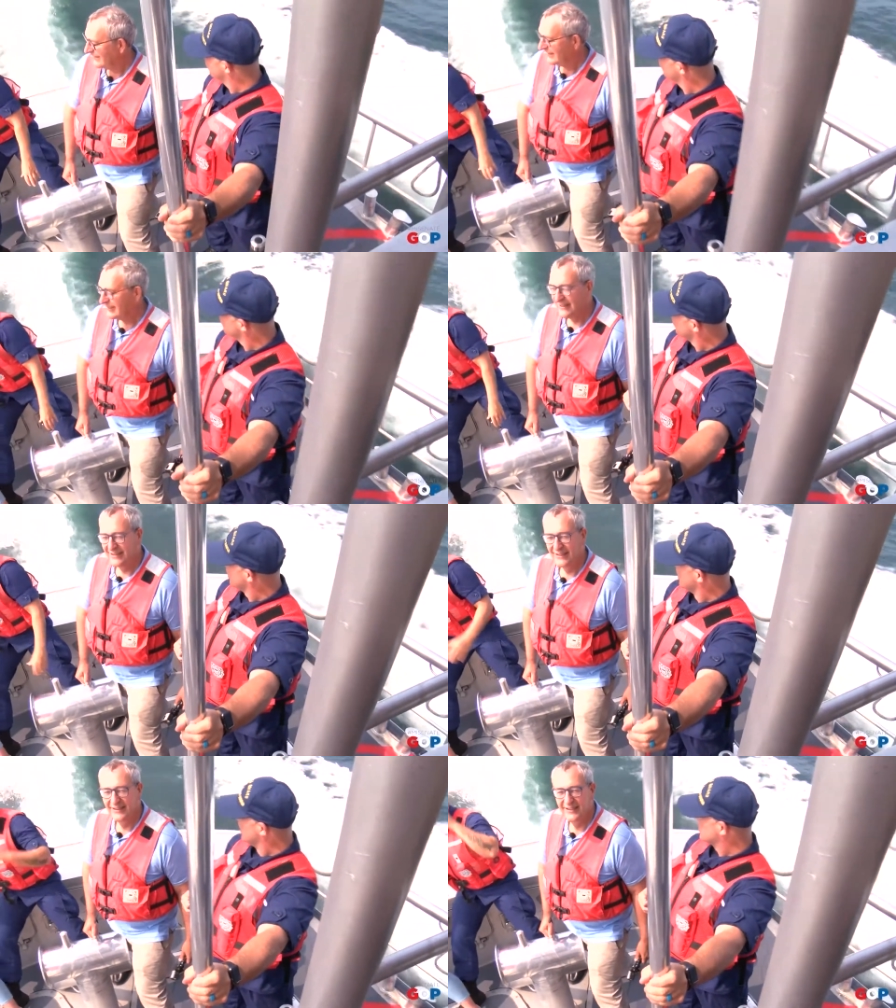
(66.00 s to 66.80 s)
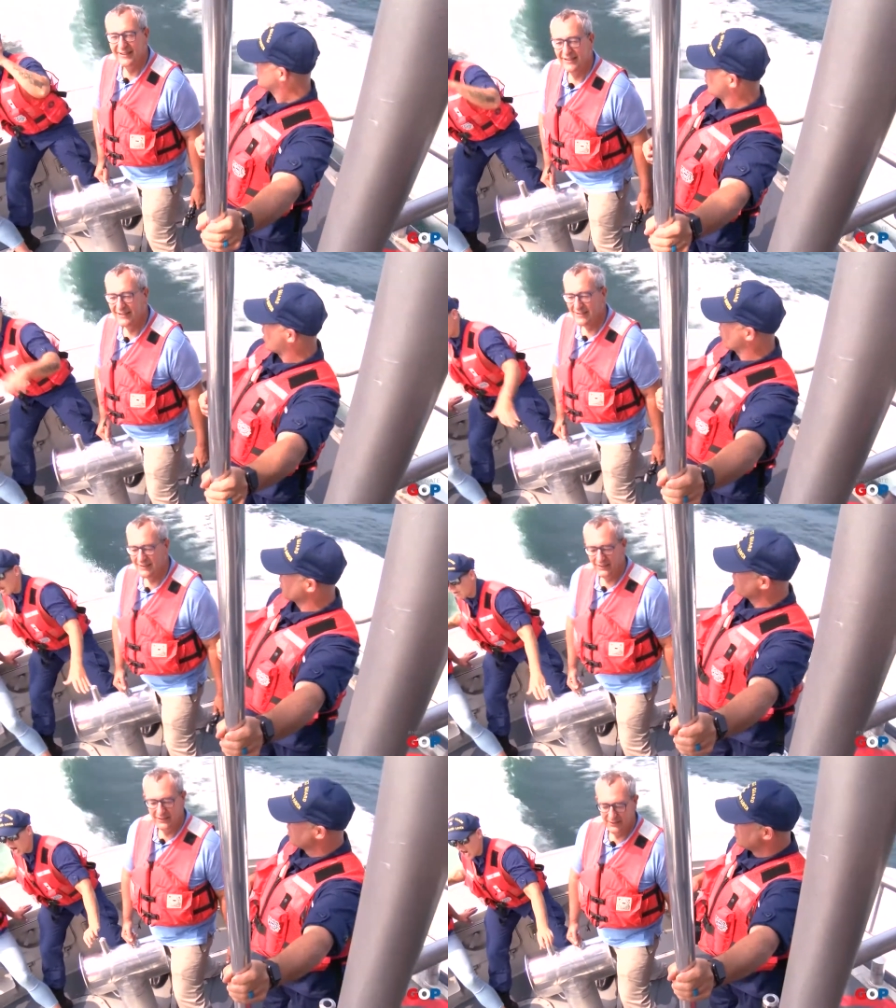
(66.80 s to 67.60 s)
Guard? The Coast Guard, really
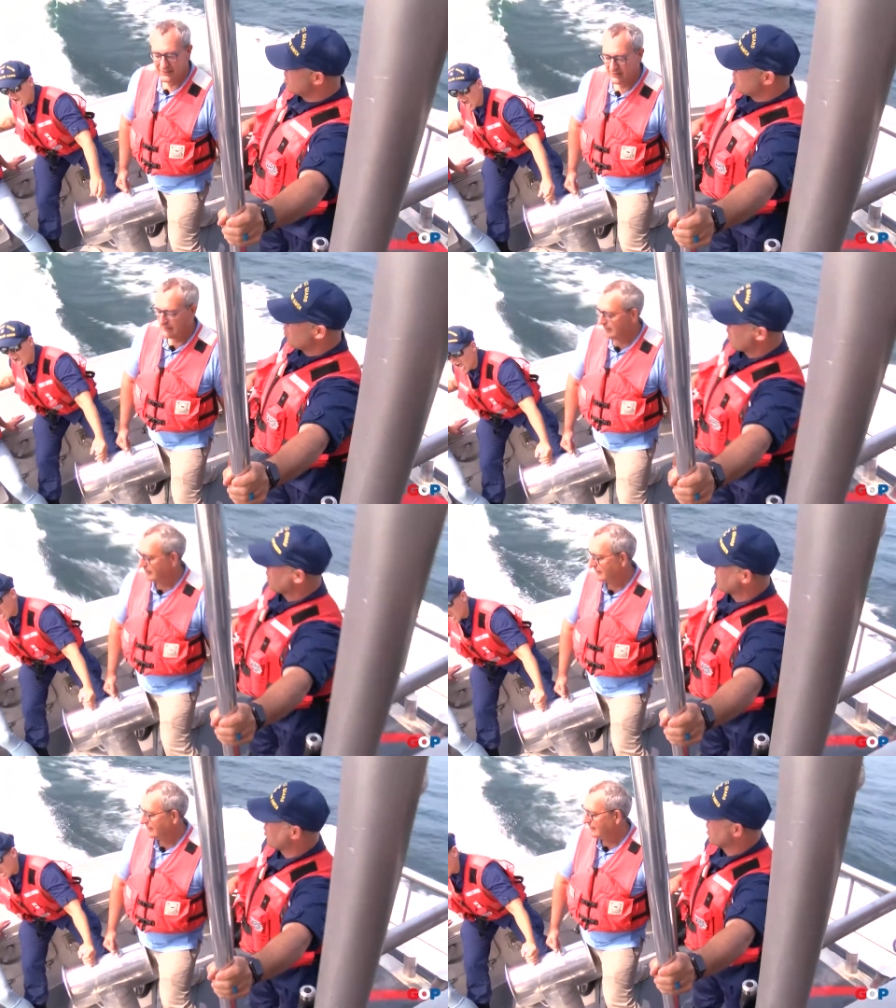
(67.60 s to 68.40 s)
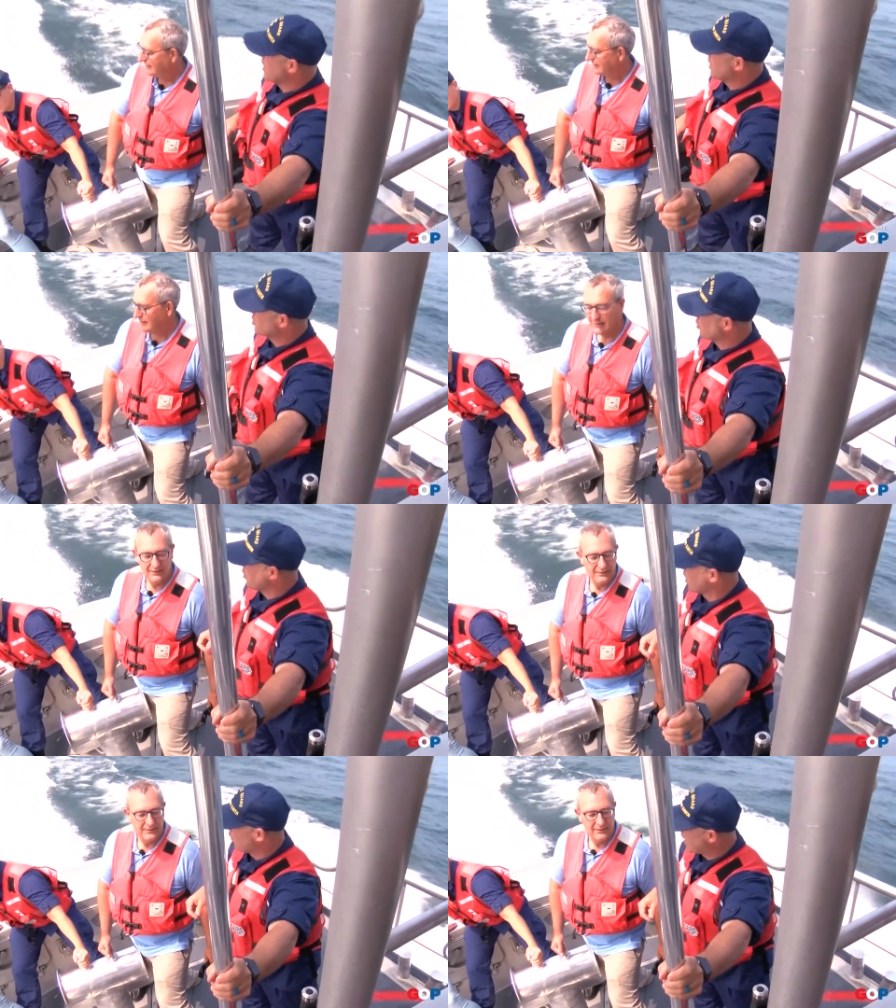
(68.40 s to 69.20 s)
for me personally, is because it's
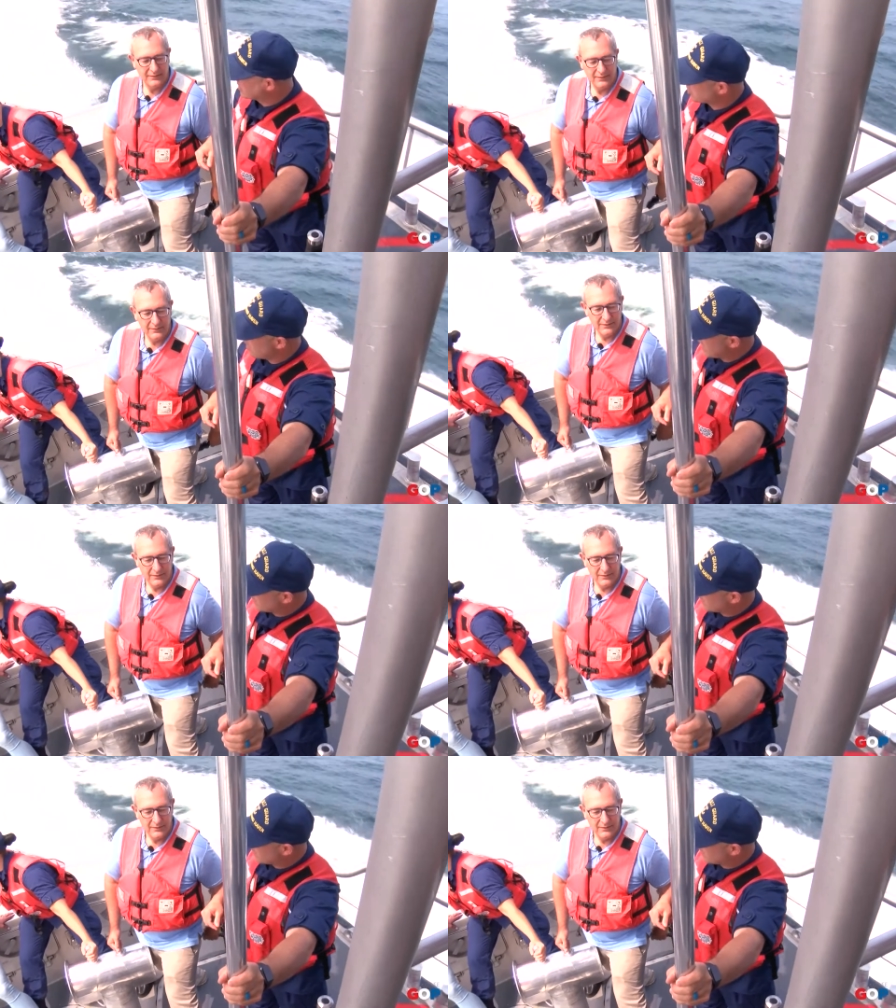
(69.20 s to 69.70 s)
family.